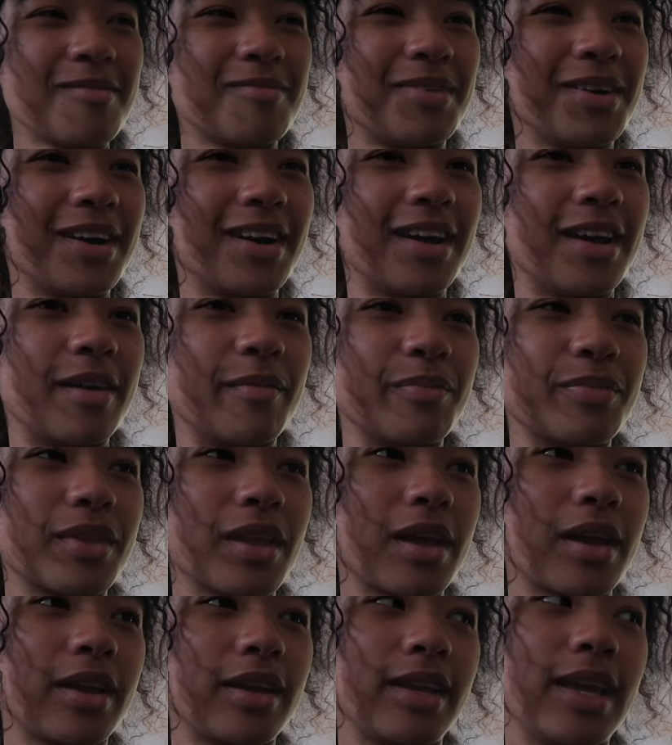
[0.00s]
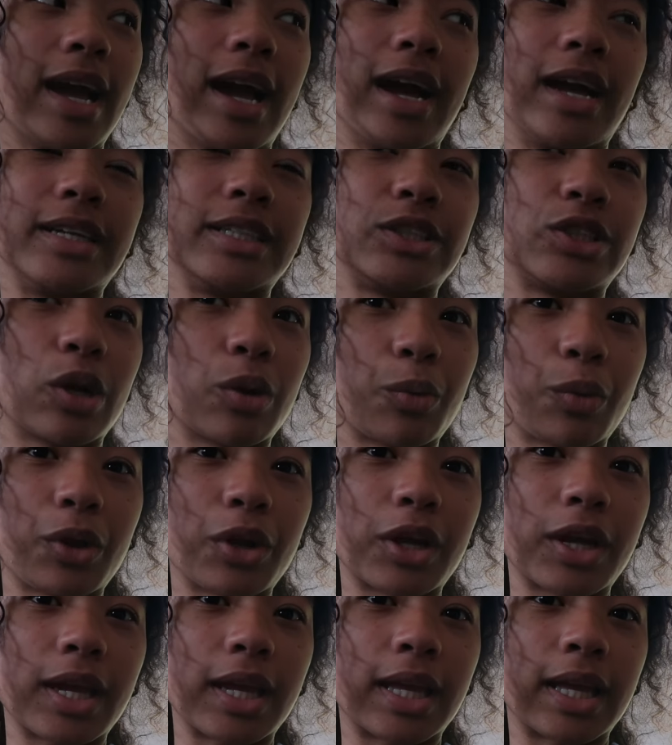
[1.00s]
But, yeah, I start
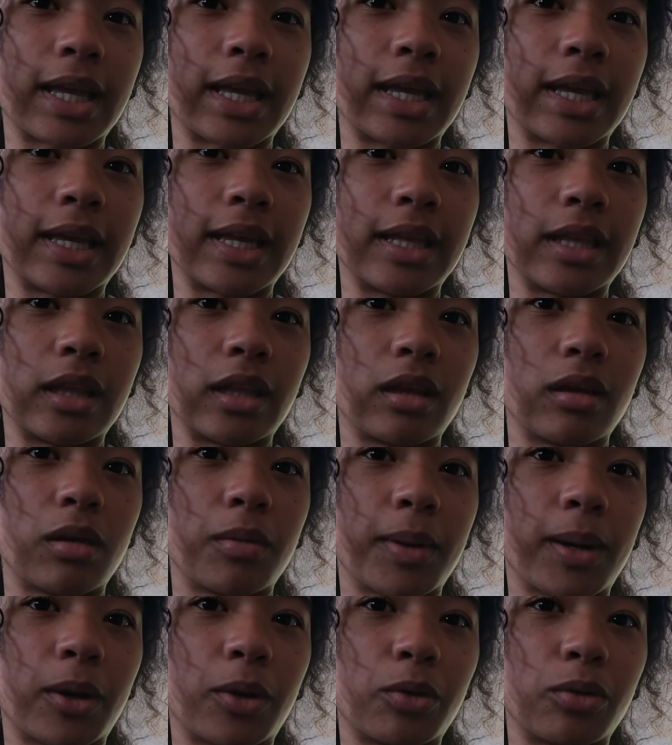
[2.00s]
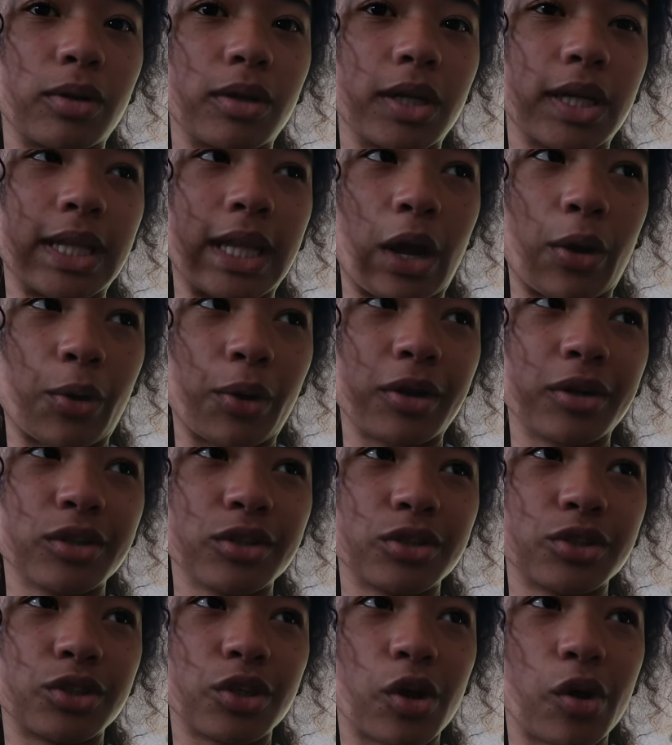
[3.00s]
work in about an
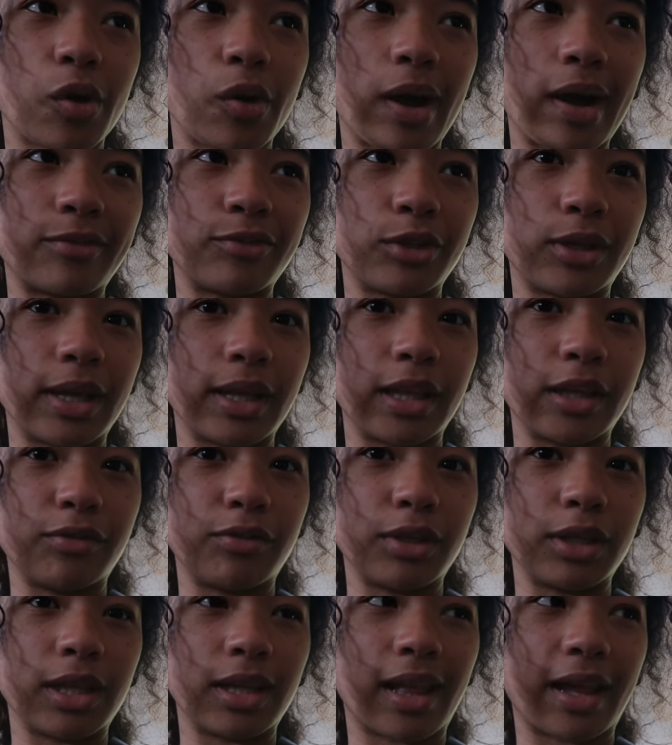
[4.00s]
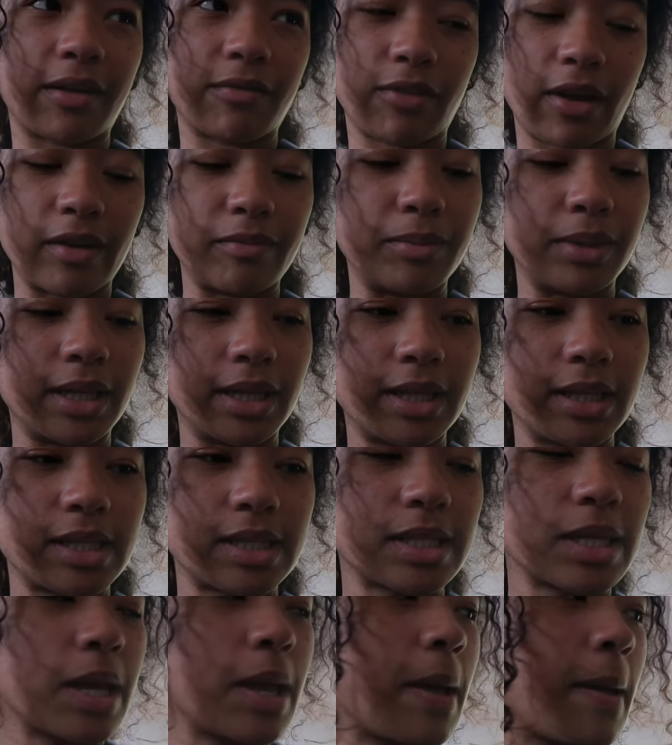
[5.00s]
hour, so I have to get leaving in like five
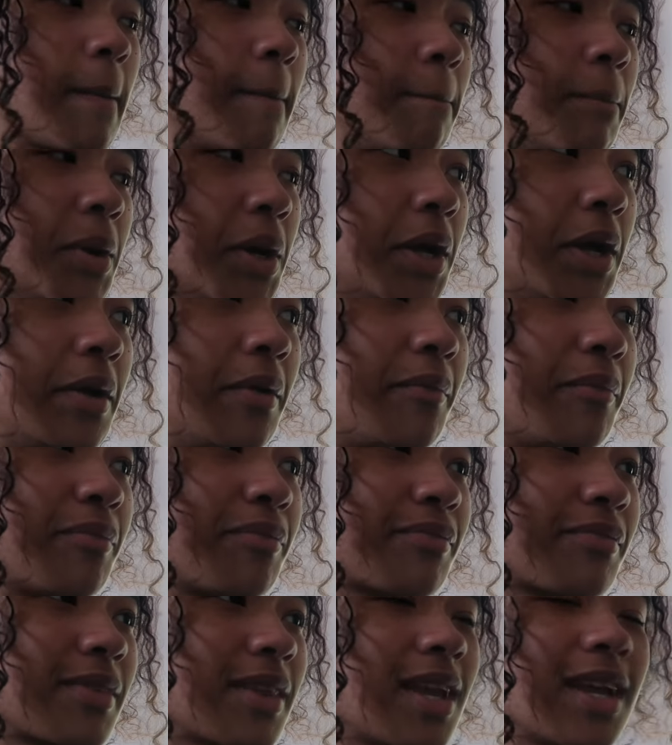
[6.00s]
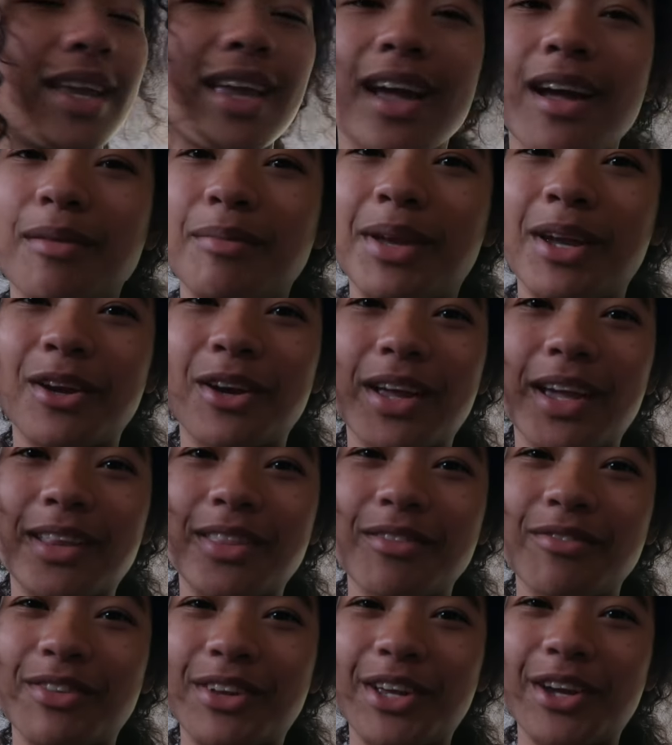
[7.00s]
minutes. But yeah, I'm here to
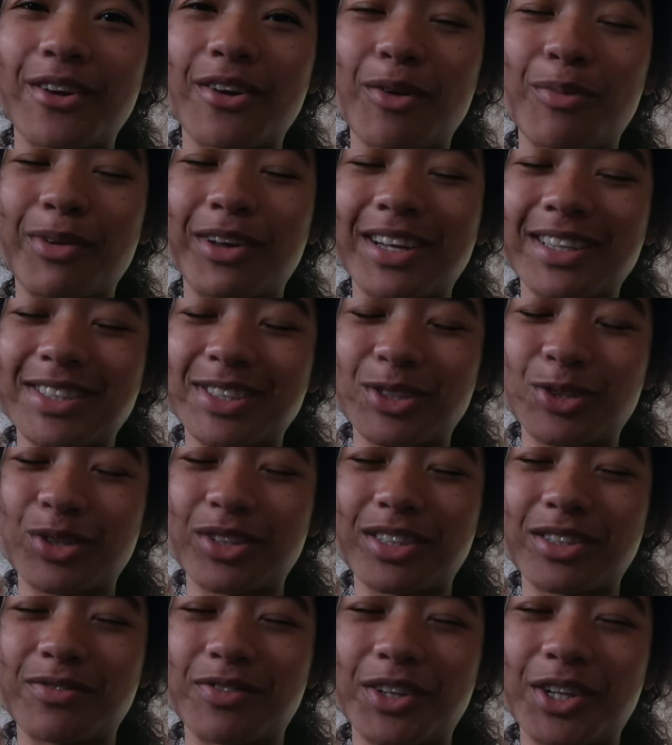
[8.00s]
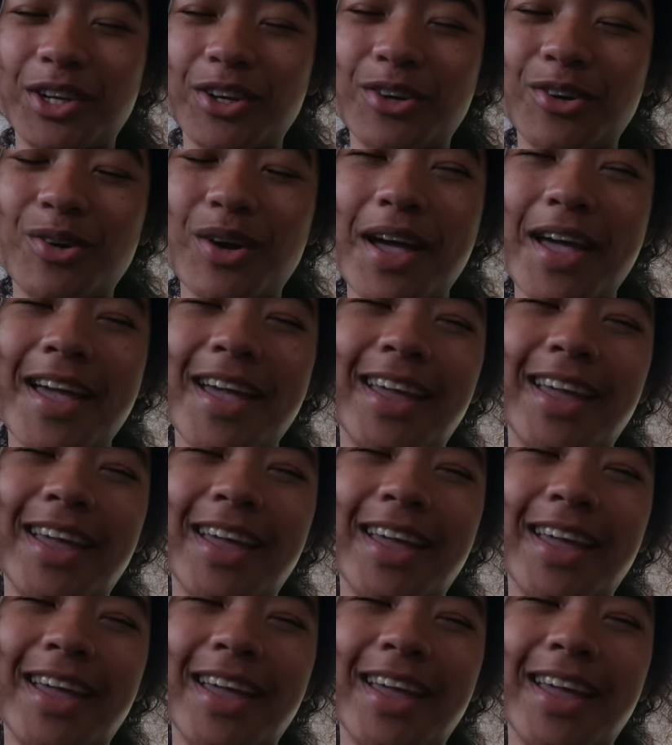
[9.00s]
end the video. I hope you guys enjoyed this video.